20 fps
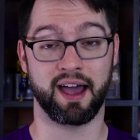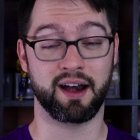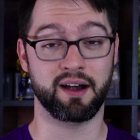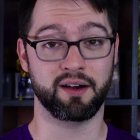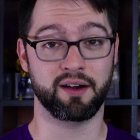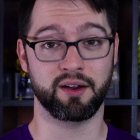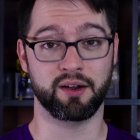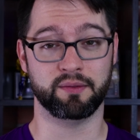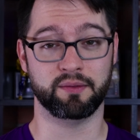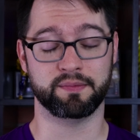I
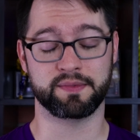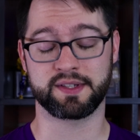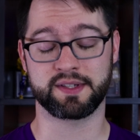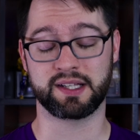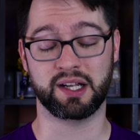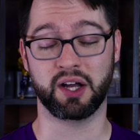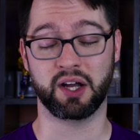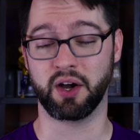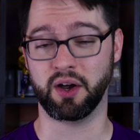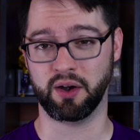don't know
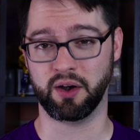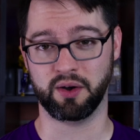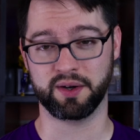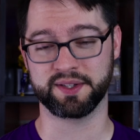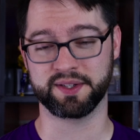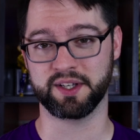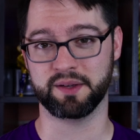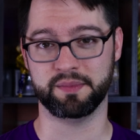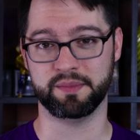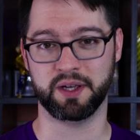Slugger or
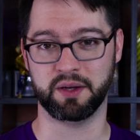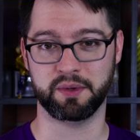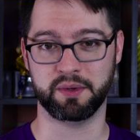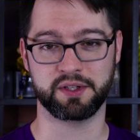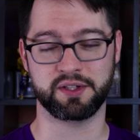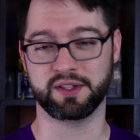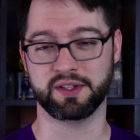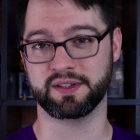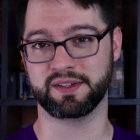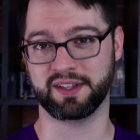something,
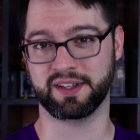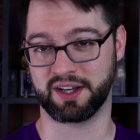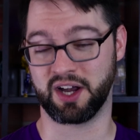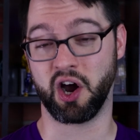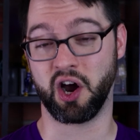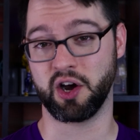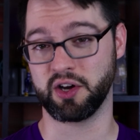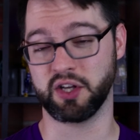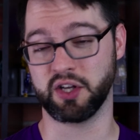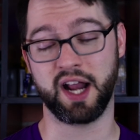which is the
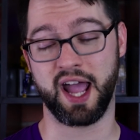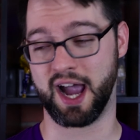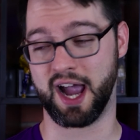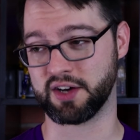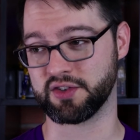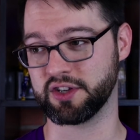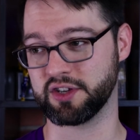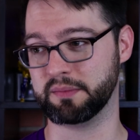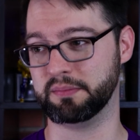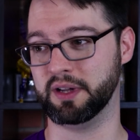card you'd
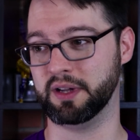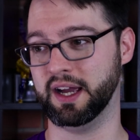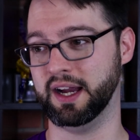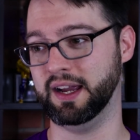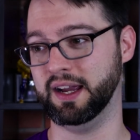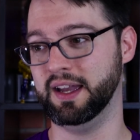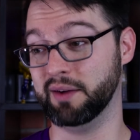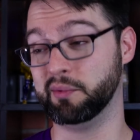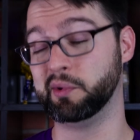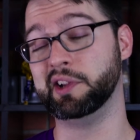actually
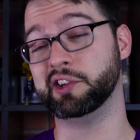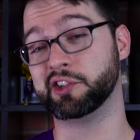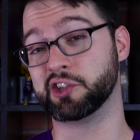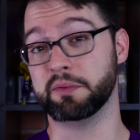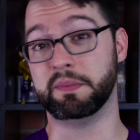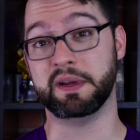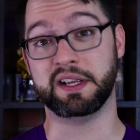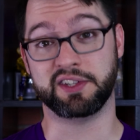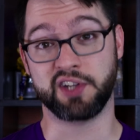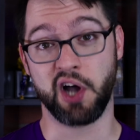play. It really
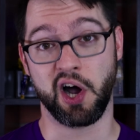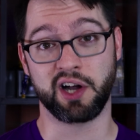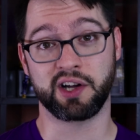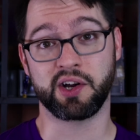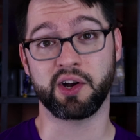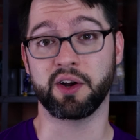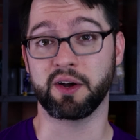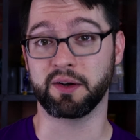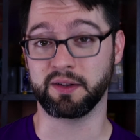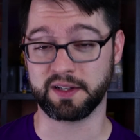should be
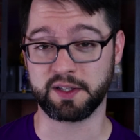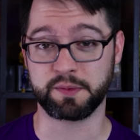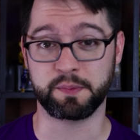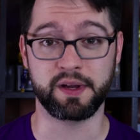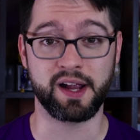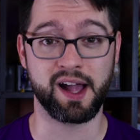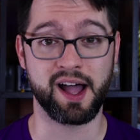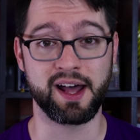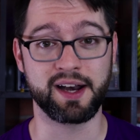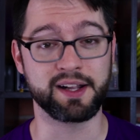Dunker. Let's
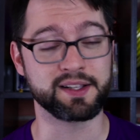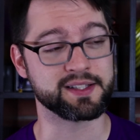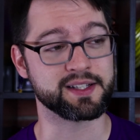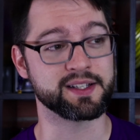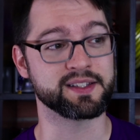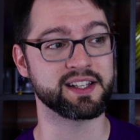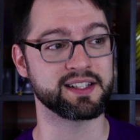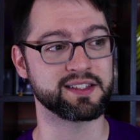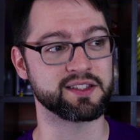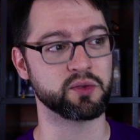be honest,
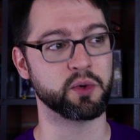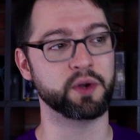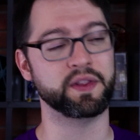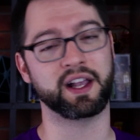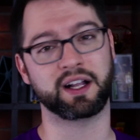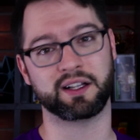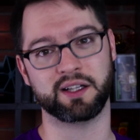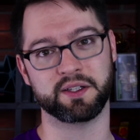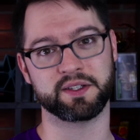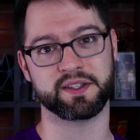because that's the one
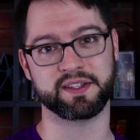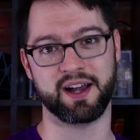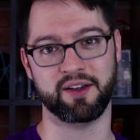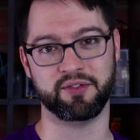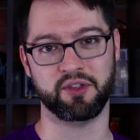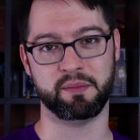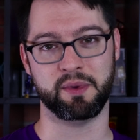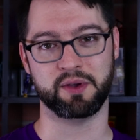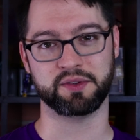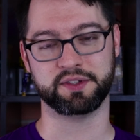that closes
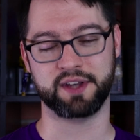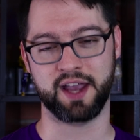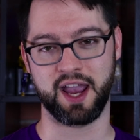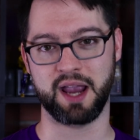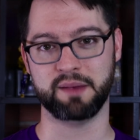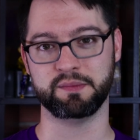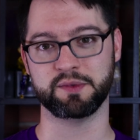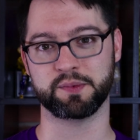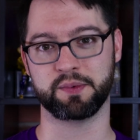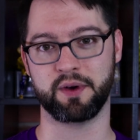out the most
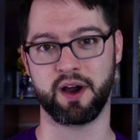games